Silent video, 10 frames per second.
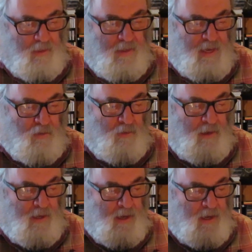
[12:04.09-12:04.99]
They
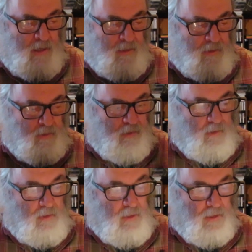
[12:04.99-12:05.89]
read uh,
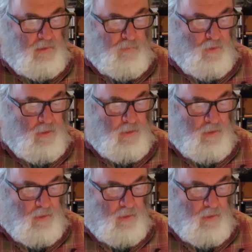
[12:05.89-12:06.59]
his book,